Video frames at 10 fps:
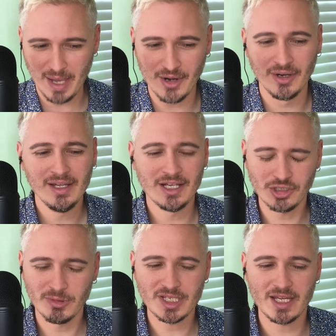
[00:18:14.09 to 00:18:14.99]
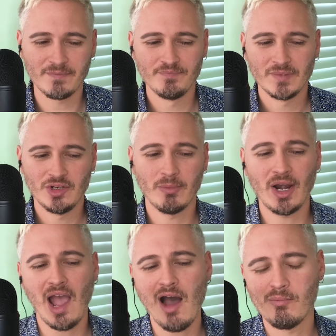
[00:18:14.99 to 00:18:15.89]
better. It's almost like no
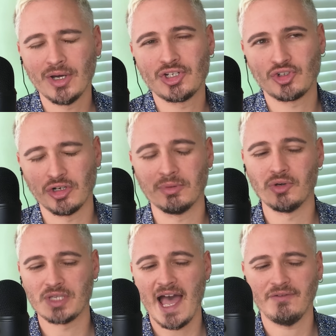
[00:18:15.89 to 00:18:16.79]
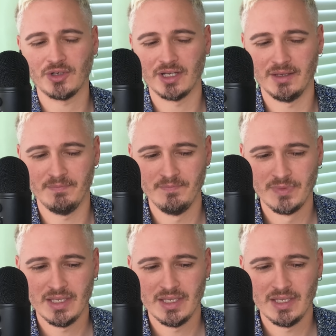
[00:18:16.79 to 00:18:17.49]
matter how much Trump goes after him,